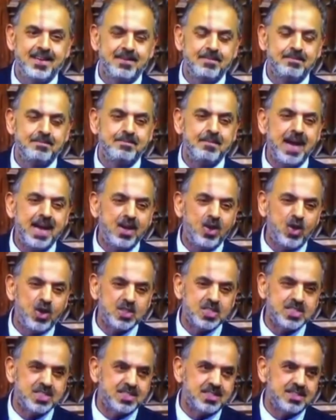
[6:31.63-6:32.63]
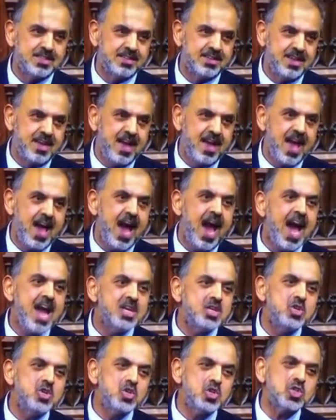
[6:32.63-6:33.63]
My lords, I
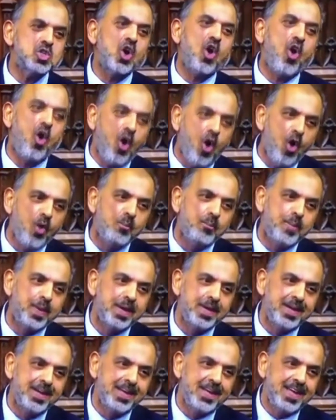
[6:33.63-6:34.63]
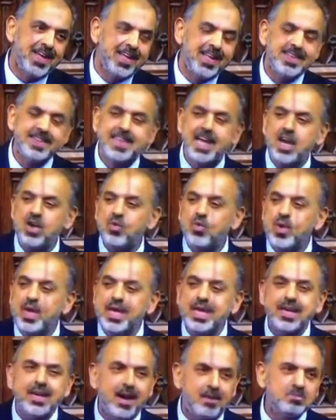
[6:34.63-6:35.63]
just hope that we
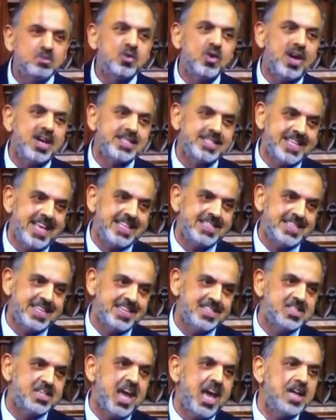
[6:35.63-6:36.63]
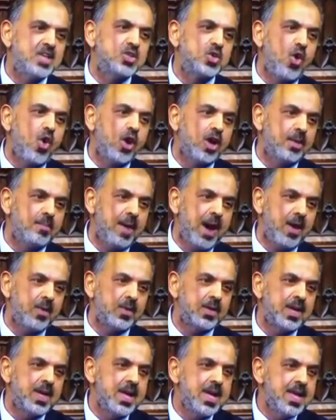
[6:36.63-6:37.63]
come to our senses and talk about
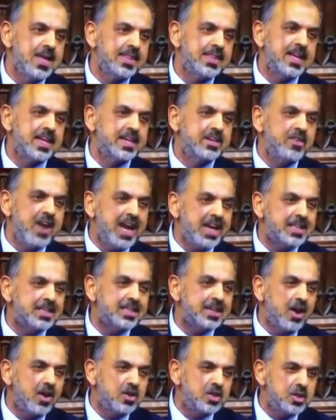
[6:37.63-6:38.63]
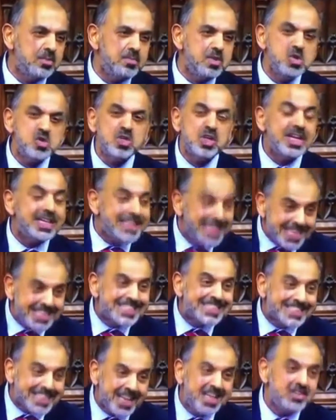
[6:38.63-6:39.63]
the great contribution. This
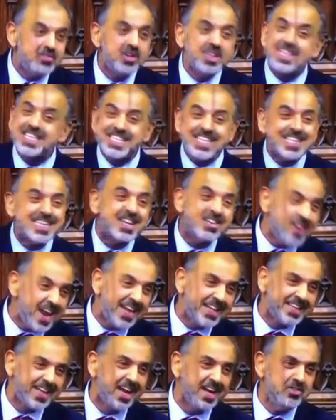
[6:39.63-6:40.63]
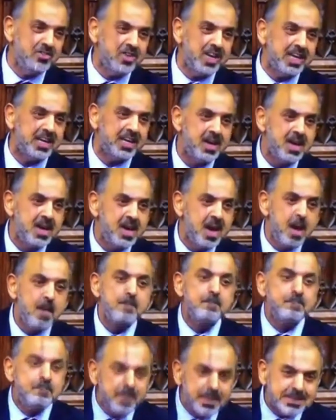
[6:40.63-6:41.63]
country, this is a great country.
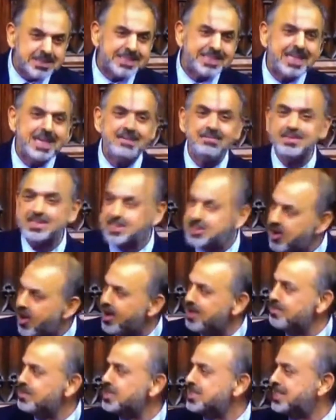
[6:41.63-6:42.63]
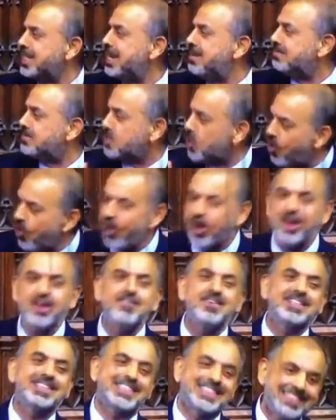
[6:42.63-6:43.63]
Muslims, non-Muslims, all of
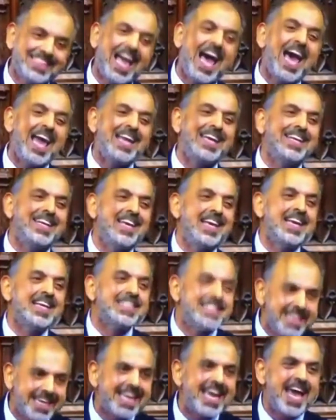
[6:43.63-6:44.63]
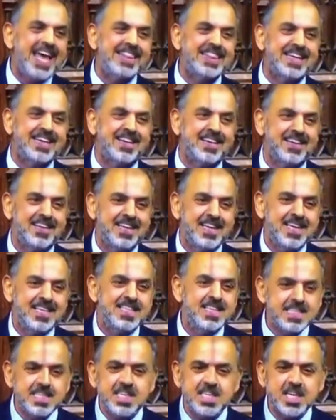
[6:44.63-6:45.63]
us stand together.
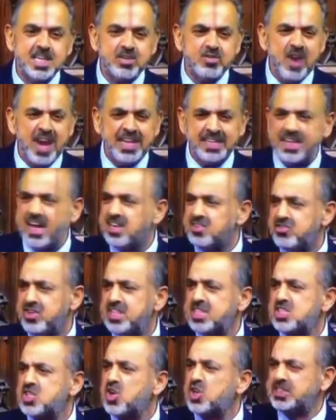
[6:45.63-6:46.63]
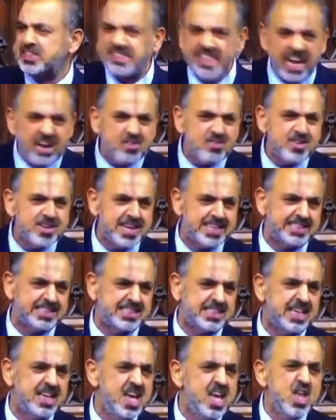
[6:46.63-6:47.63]
This is a great country. So terrorists,
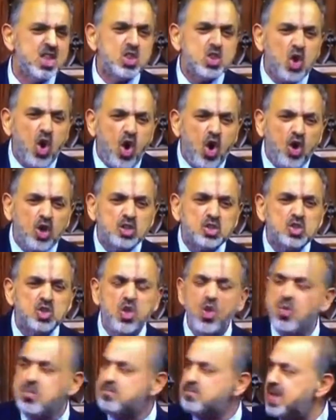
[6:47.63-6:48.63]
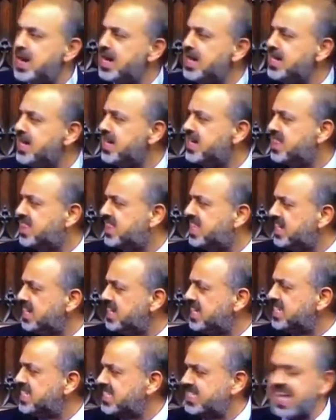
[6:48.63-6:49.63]
those who murdered
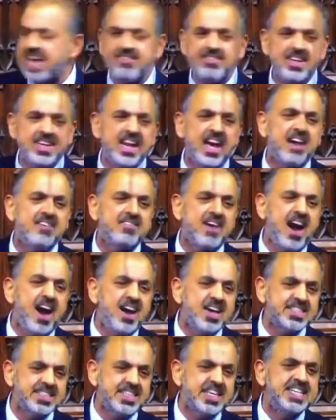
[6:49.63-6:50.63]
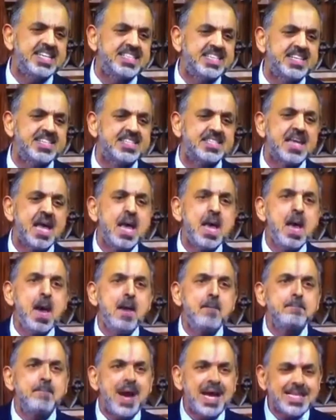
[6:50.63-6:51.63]
37 of our citizens.
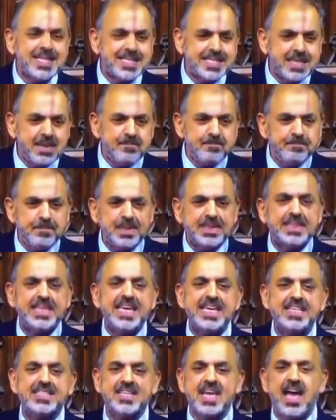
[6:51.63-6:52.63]
My sympathies